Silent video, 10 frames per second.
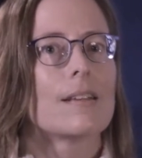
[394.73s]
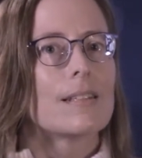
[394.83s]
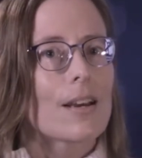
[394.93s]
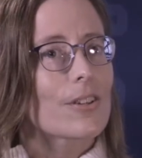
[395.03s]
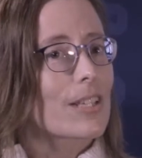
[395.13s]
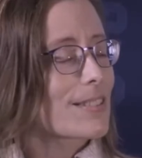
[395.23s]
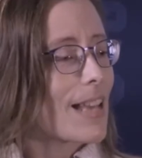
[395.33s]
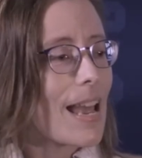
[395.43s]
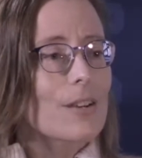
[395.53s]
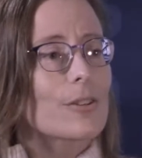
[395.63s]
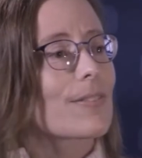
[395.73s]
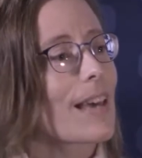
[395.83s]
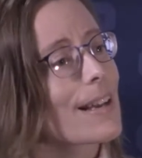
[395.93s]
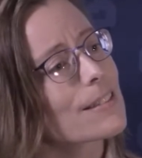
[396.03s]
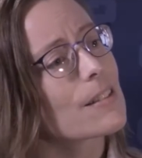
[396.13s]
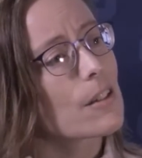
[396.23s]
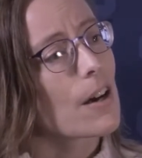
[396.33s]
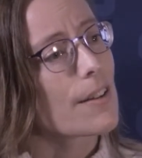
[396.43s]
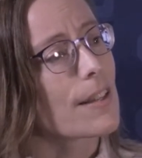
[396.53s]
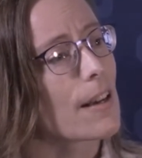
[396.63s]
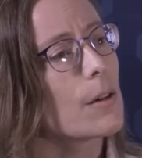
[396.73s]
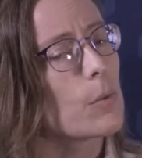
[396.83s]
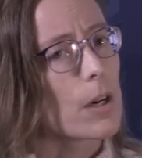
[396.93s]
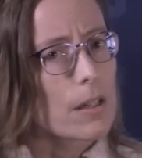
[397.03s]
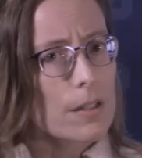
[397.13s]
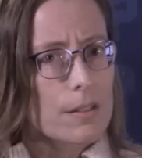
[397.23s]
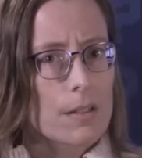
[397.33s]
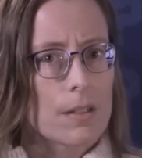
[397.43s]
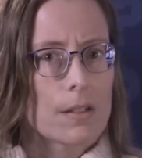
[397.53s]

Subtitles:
never gets angry? That's the God that I want.